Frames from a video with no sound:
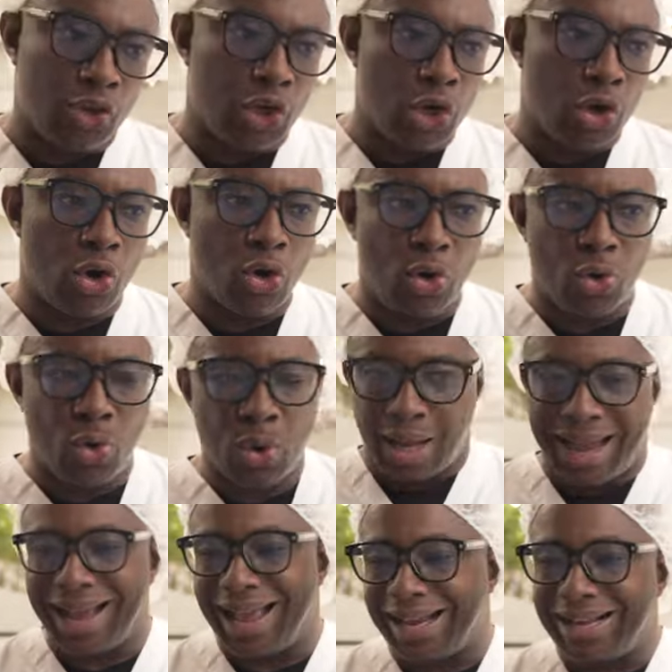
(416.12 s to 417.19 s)
You know,
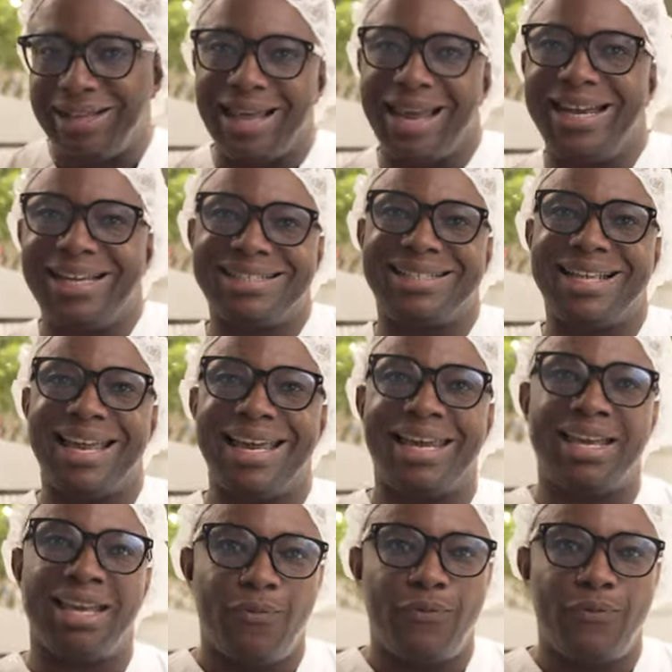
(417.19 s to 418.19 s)
I got clients like